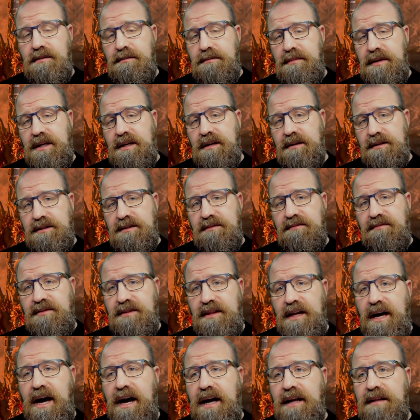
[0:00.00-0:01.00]
and because of
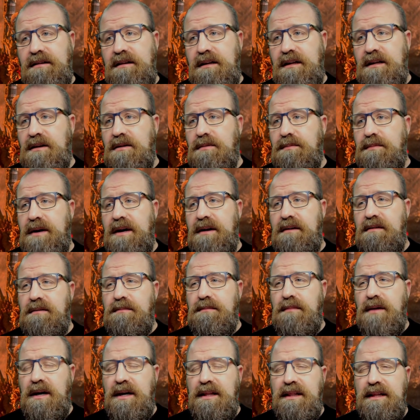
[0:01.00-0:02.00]
that, you know, bear in
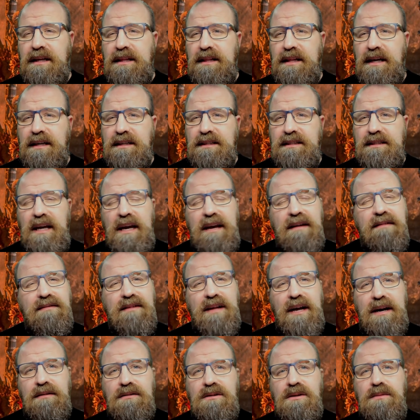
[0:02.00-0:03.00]
mind that that save
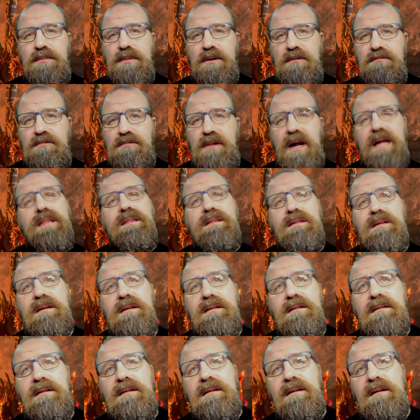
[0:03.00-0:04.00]
now can be
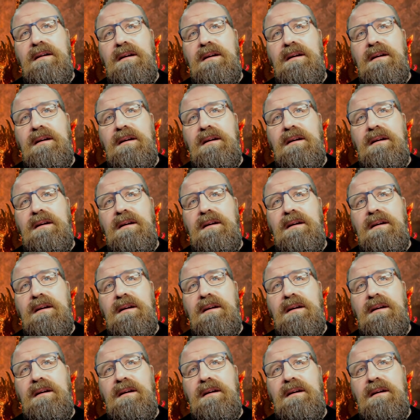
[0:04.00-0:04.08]
rendered,